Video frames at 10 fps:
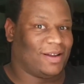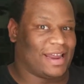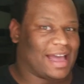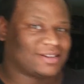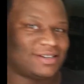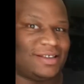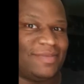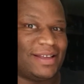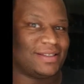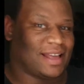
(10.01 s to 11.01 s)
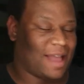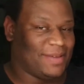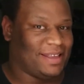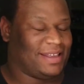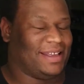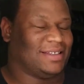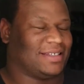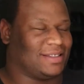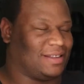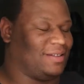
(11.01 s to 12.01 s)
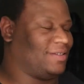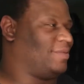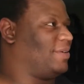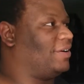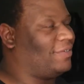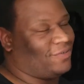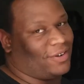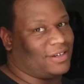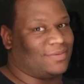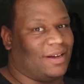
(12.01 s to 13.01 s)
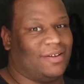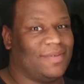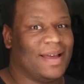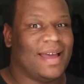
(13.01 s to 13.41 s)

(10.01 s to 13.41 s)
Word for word: that actually makes, I mean, gets the meal for his mom.